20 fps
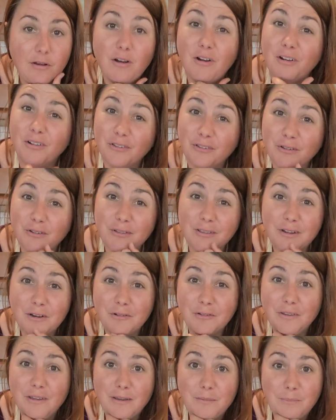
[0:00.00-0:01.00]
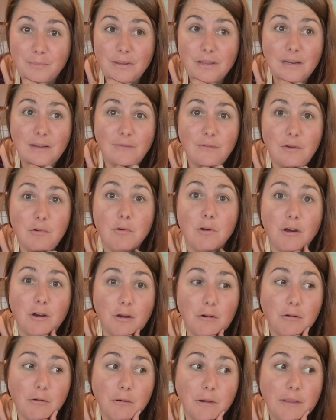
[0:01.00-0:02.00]
Also, a little tidbit, if you
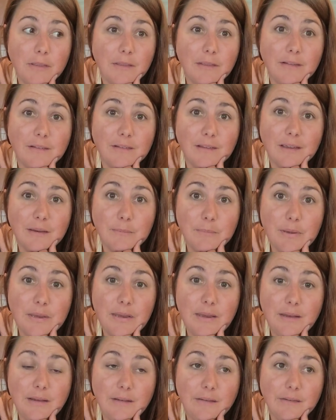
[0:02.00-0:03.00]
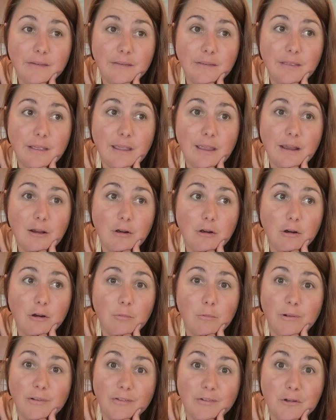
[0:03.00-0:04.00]
are growing things like peas, they are
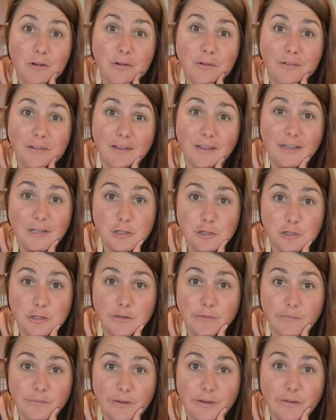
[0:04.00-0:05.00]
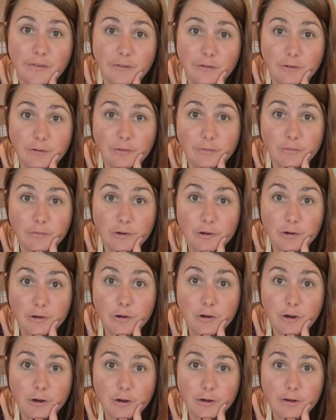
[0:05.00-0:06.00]
what's called nitrogen fixers for your
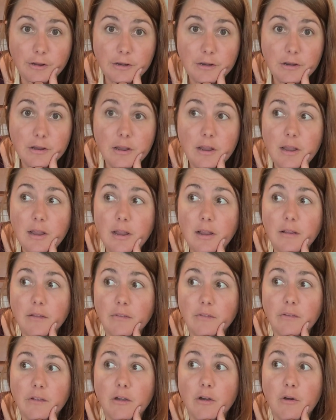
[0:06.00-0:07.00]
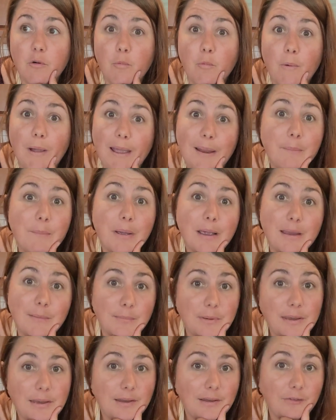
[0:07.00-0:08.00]
garden. So when my
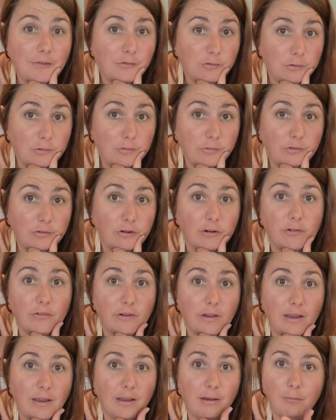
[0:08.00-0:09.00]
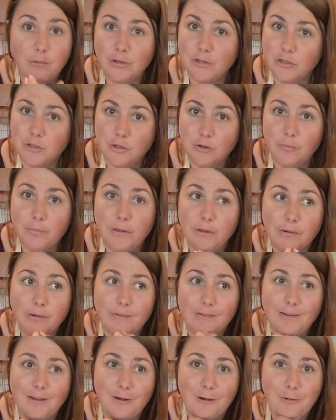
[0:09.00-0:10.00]
peas do start dying, which you'll be able
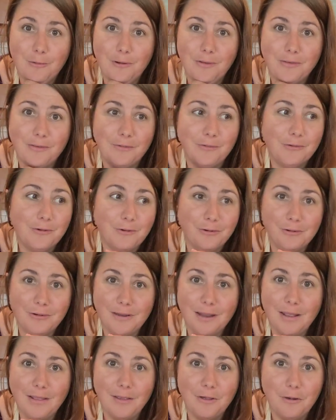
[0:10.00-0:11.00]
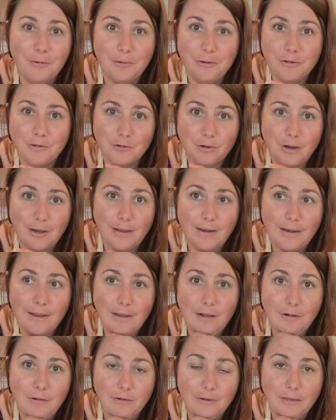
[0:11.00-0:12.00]
to tell because they'll turn yellow and dried
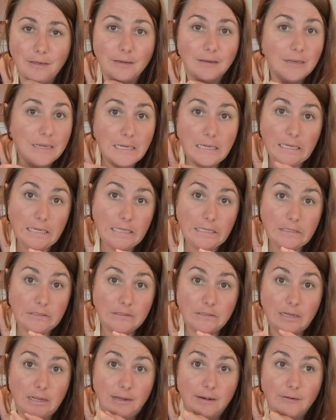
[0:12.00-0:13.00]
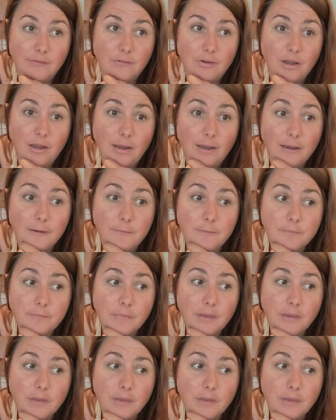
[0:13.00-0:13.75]
out and just kind of die,